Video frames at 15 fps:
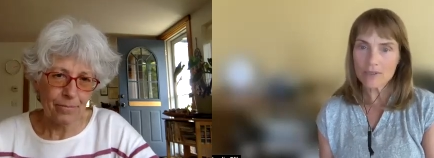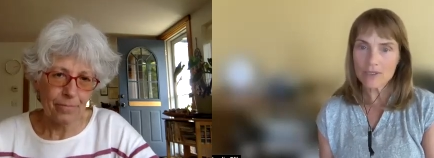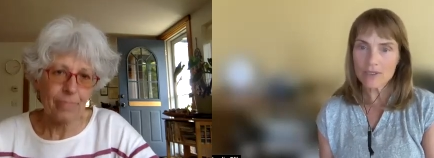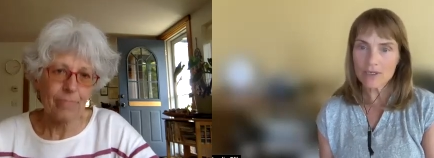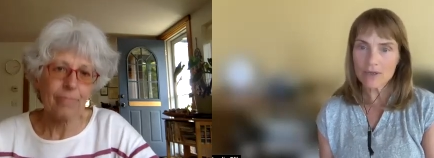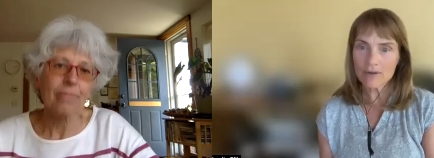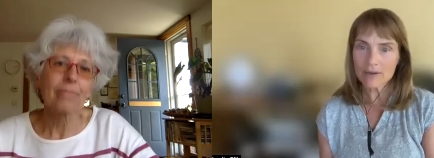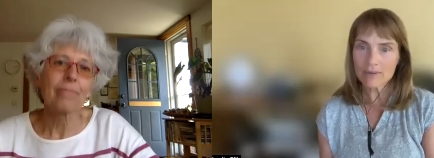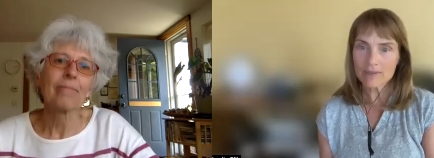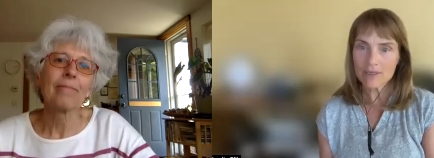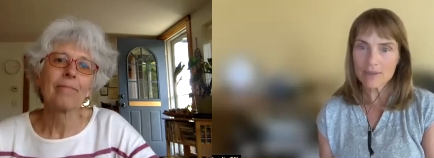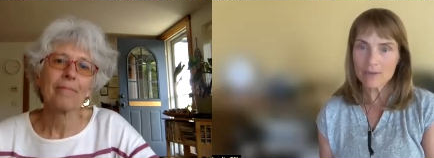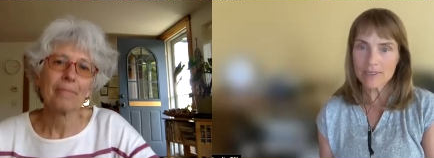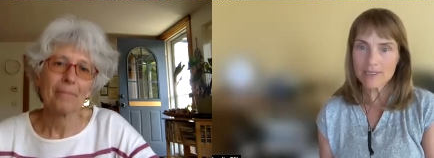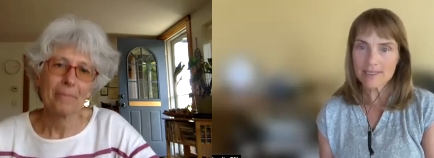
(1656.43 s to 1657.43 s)
Speaker 1: You know, I was
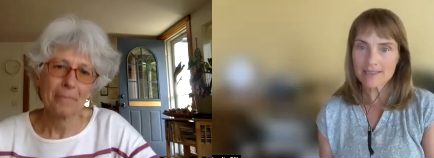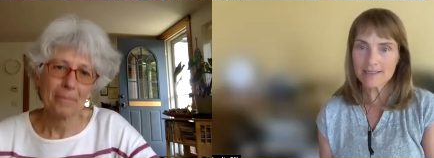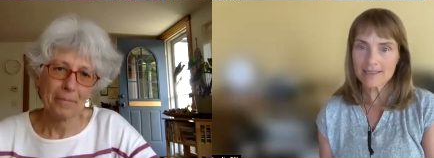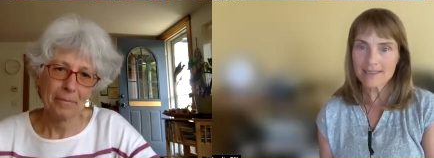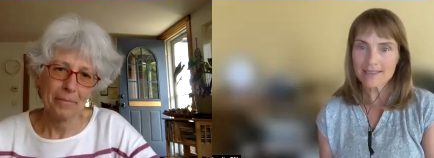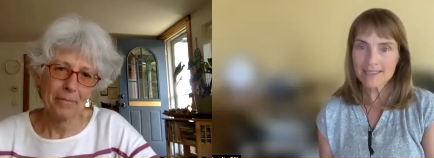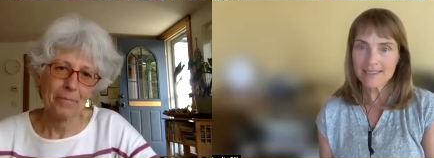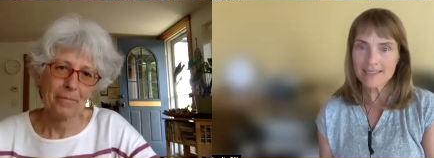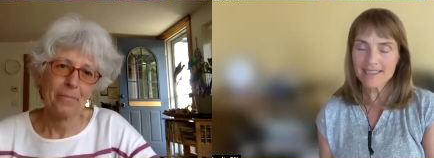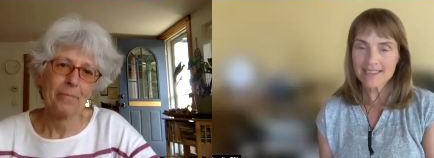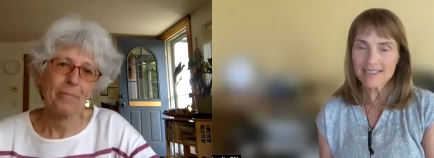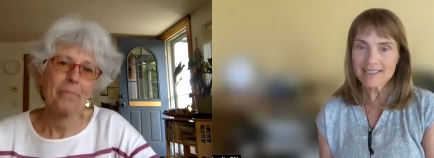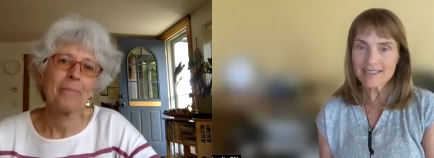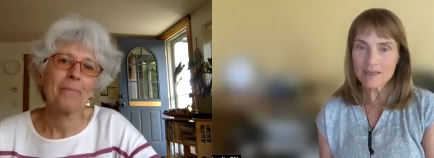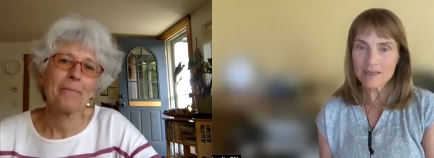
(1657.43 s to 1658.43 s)
always in in
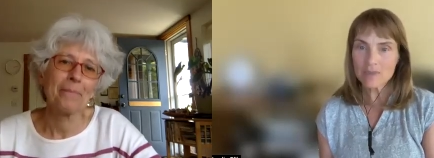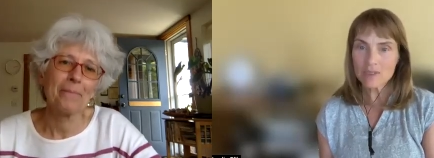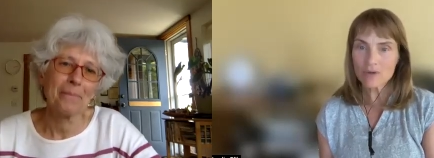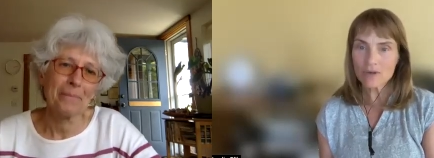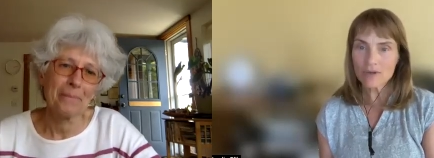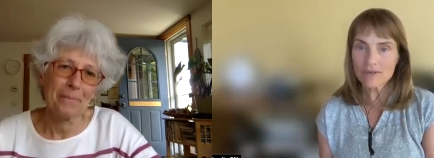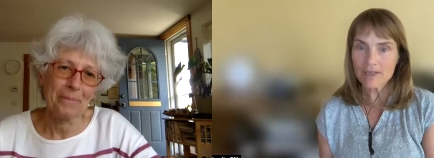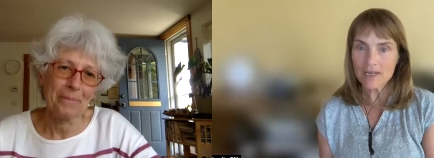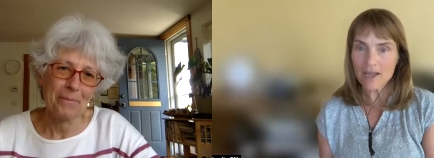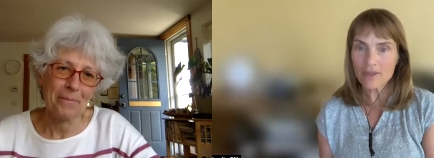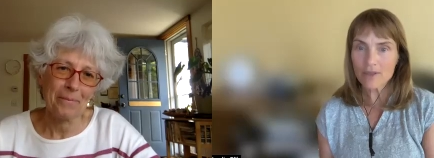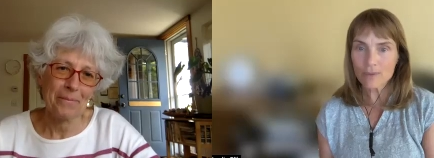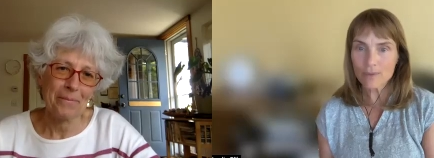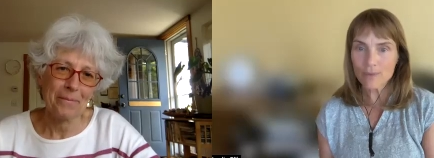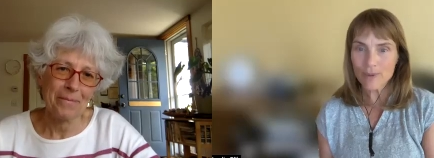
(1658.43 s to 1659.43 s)
some sort of an other
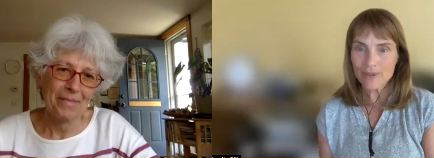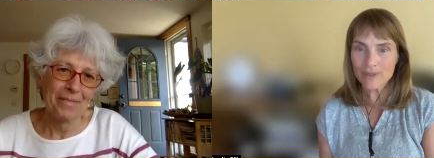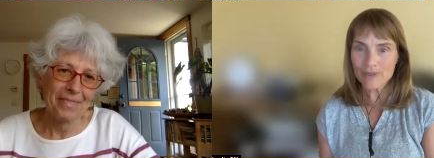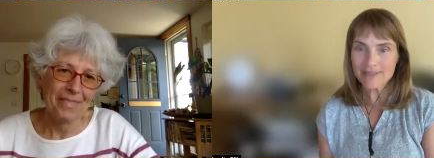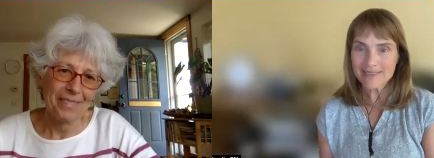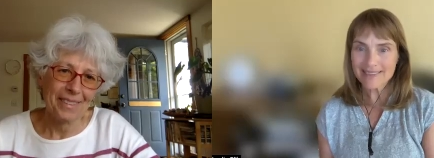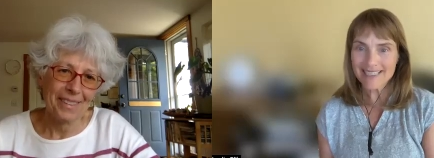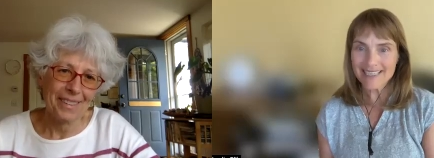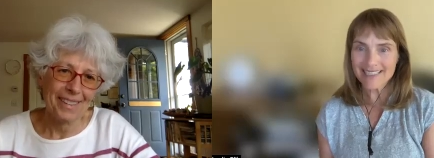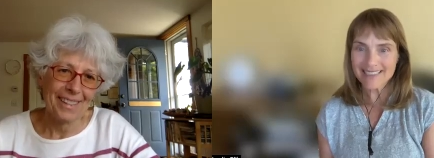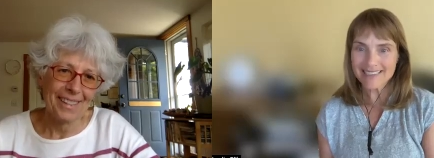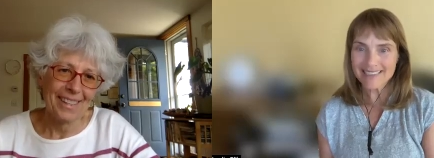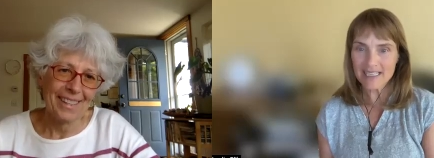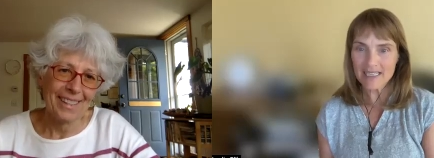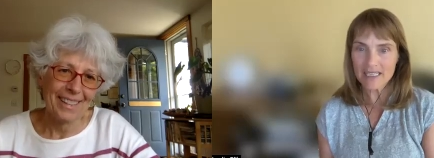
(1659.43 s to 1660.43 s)
world, and
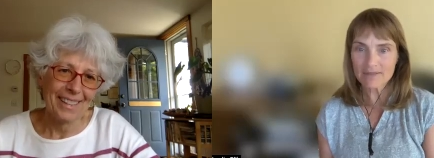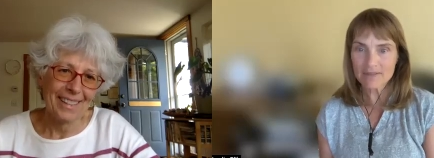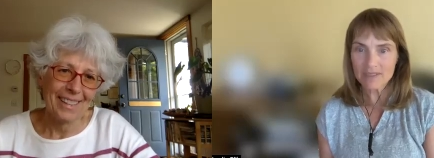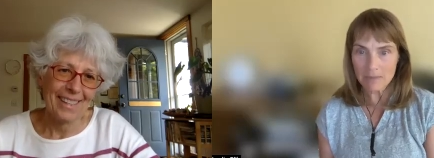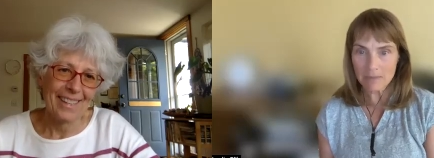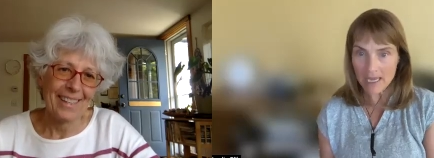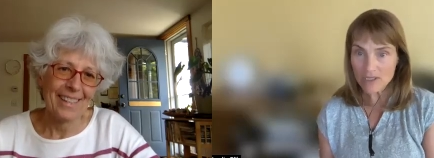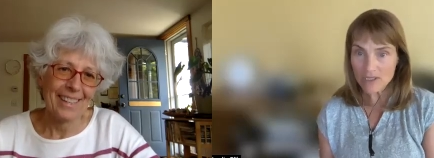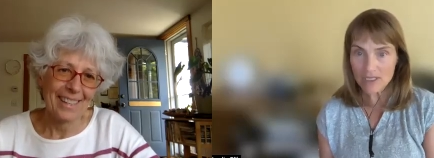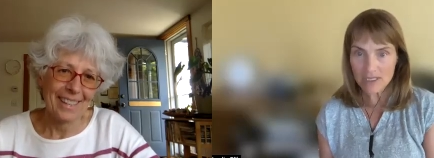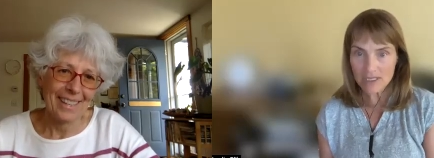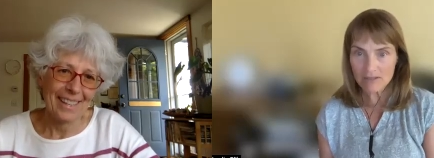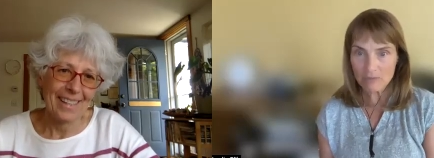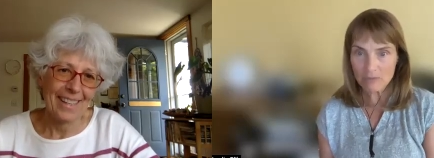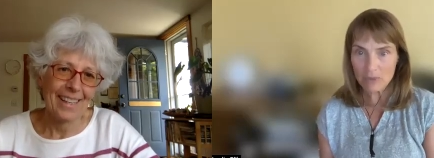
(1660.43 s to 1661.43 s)
I loved
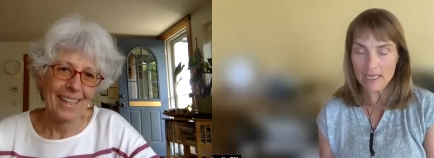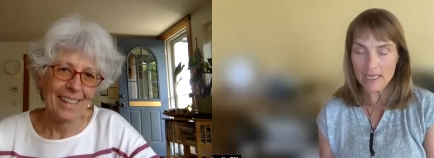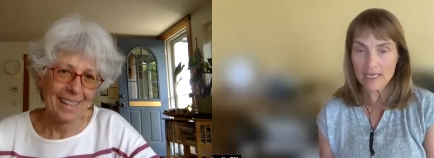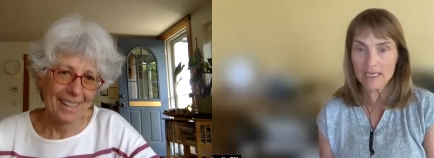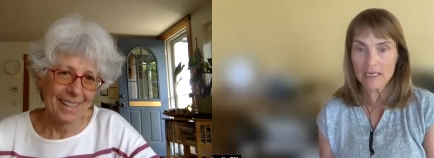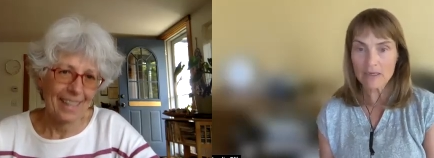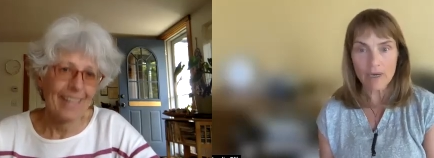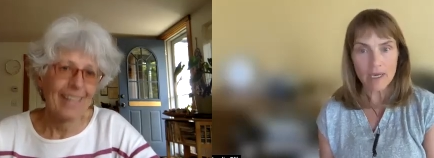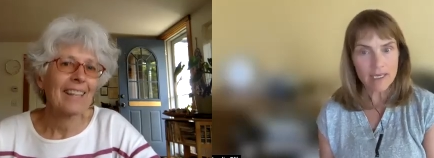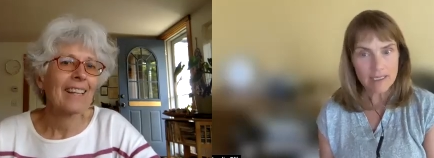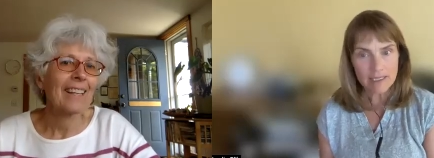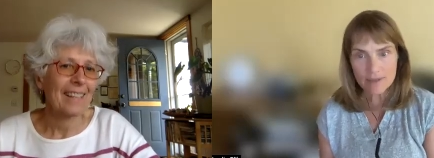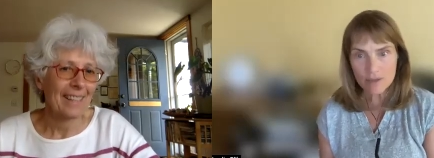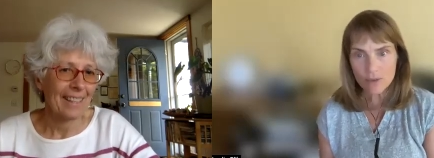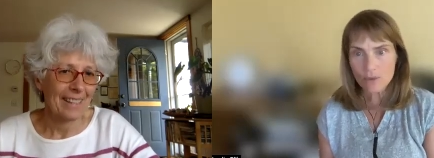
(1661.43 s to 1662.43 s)
imaginative play and writing
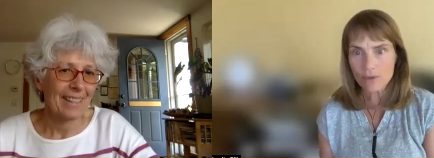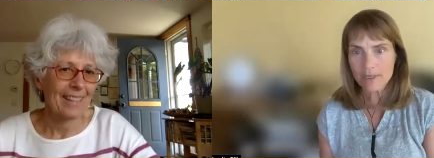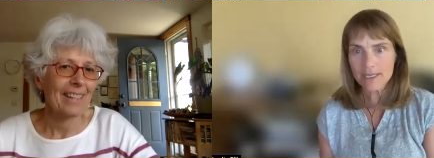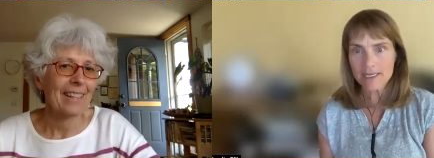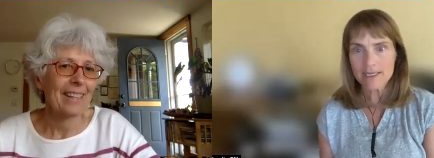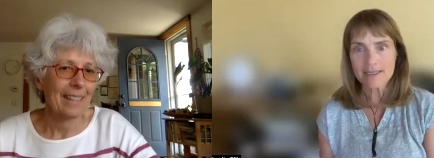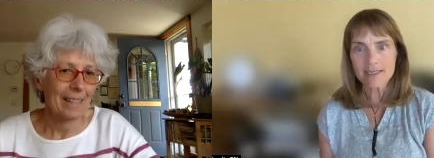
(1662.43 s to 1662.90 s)
stories.